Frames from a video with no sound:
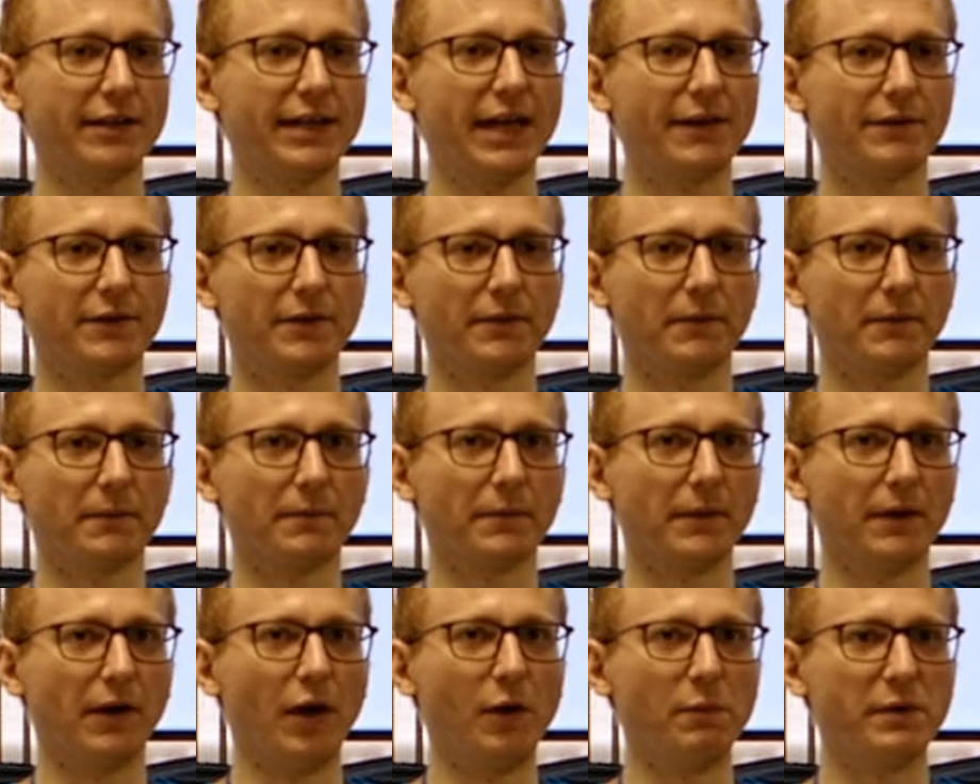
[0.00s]
You have to
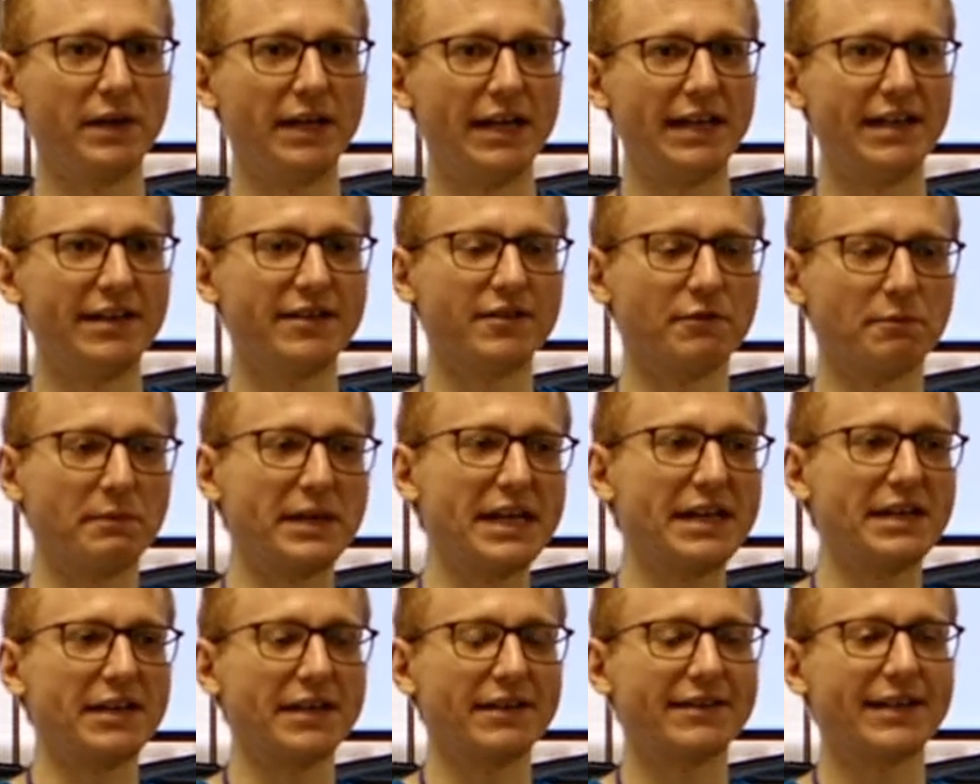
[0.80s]
open an
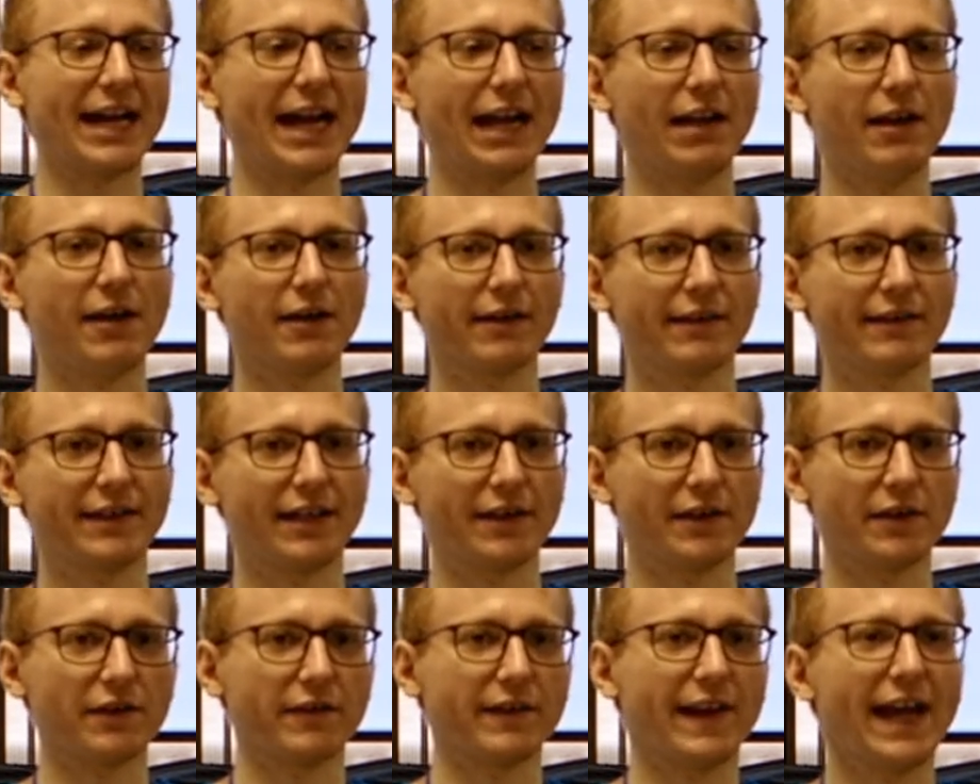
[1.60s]
intermediate dialog and
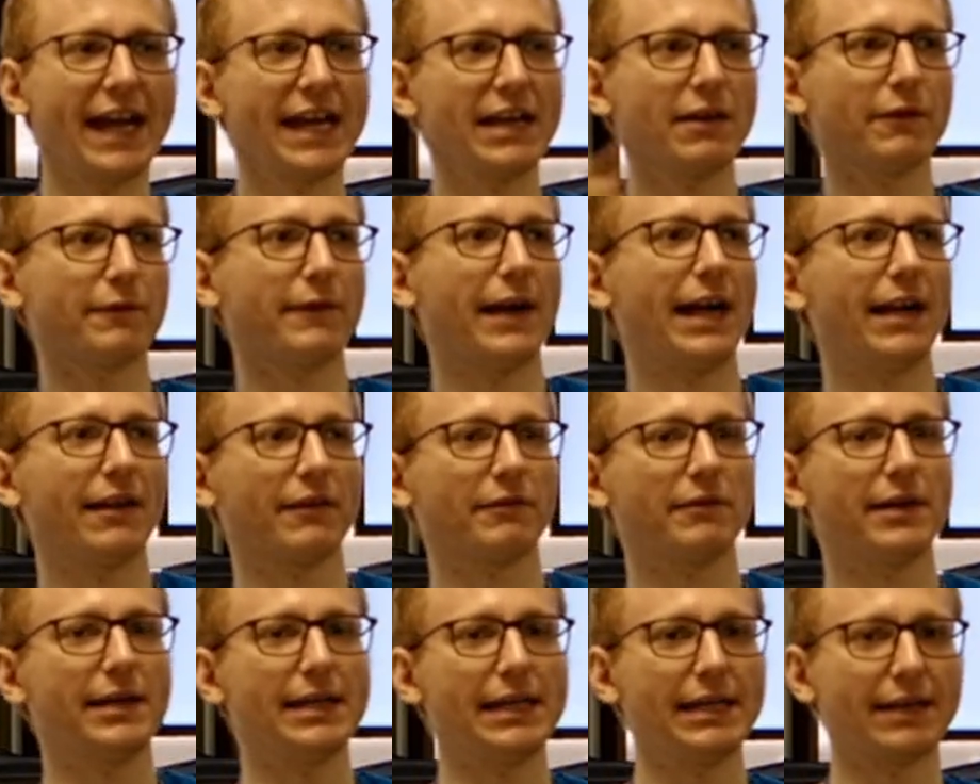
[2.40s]
tell the user, hey, your file
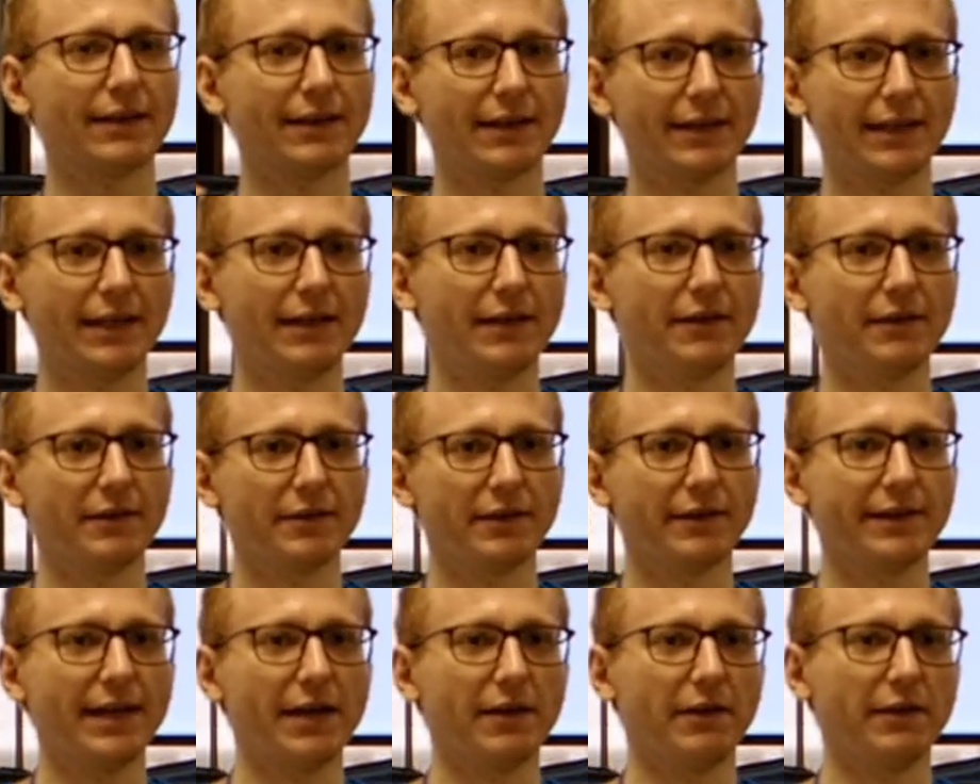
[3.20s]
is ready, click here
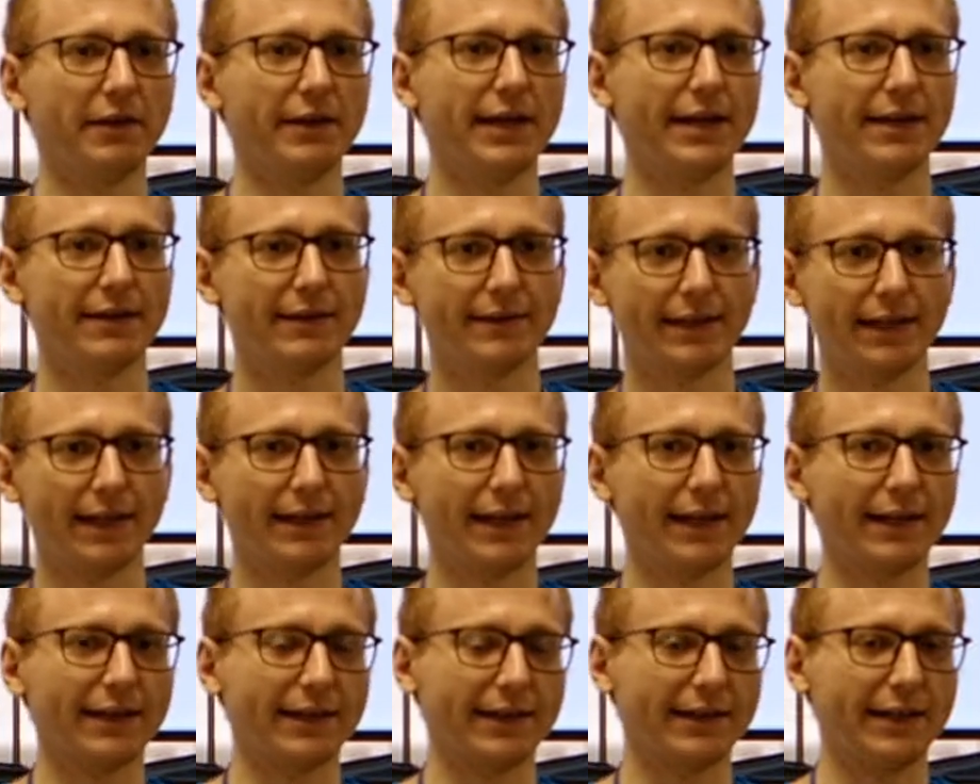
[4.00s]
to download it, and then
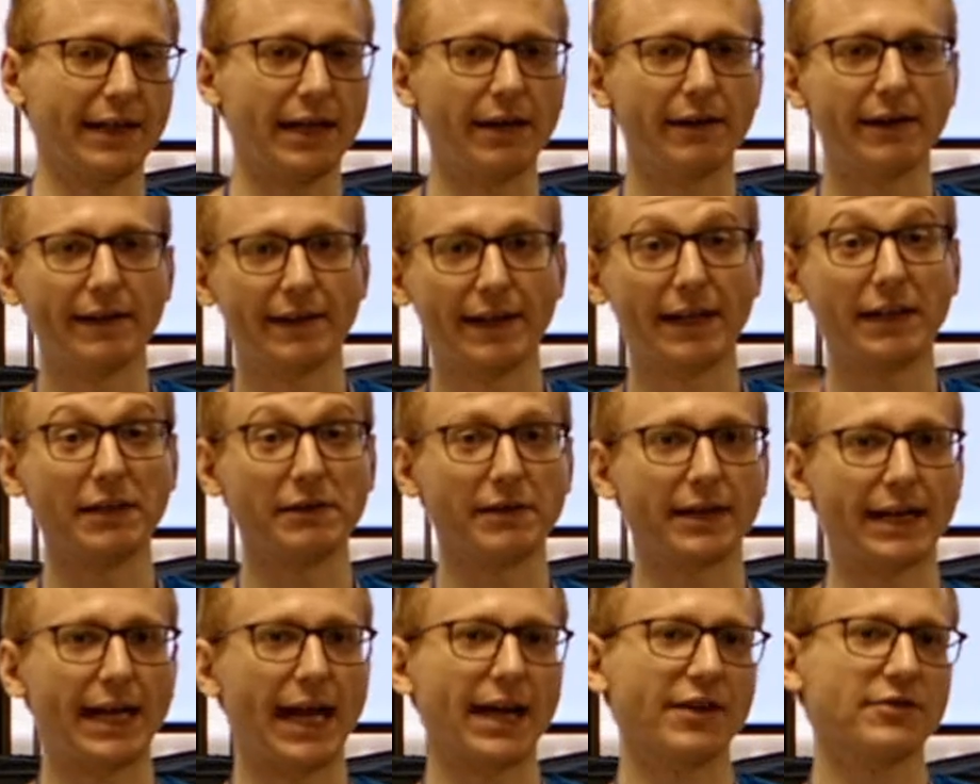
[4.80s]
they click here, and then you
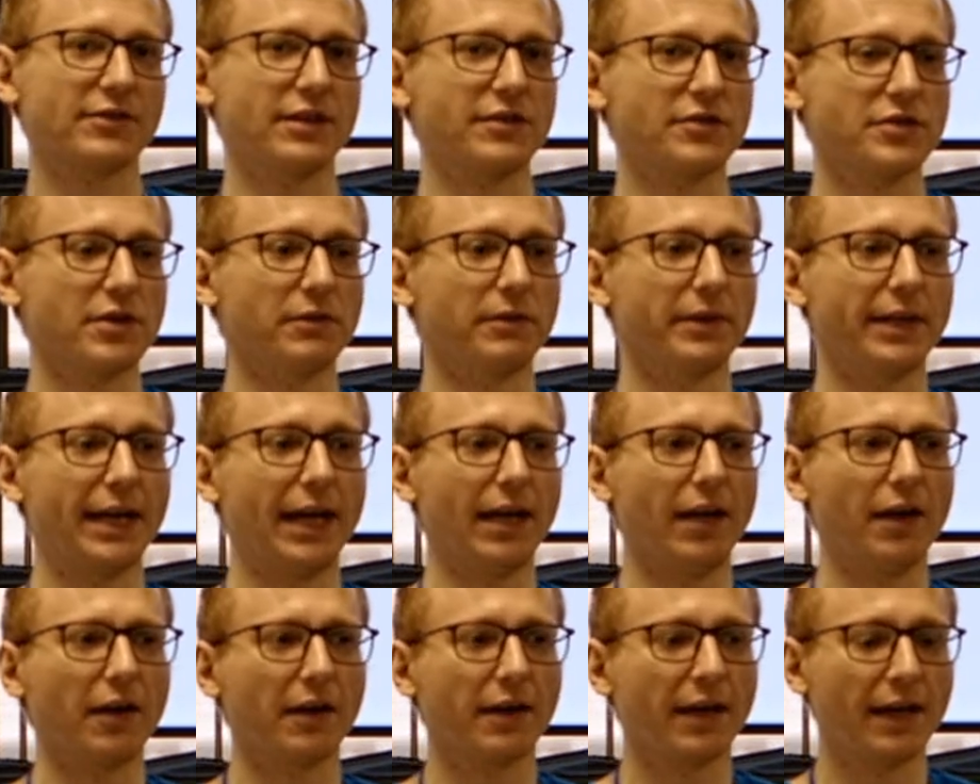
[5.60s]
can actually show a
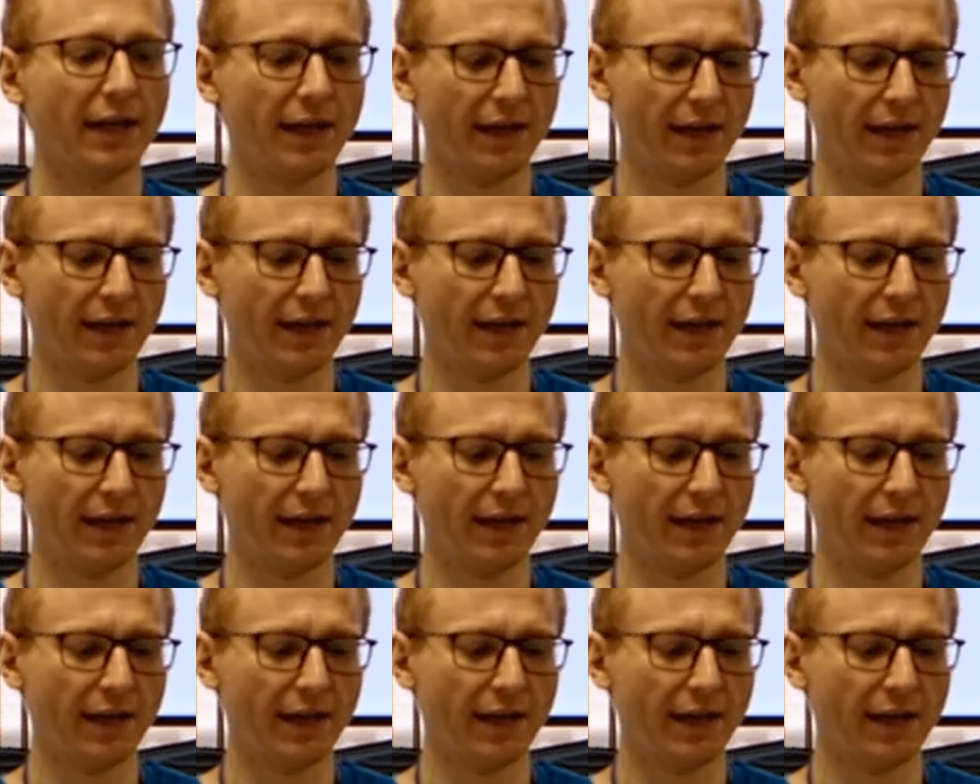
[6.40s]
dialog.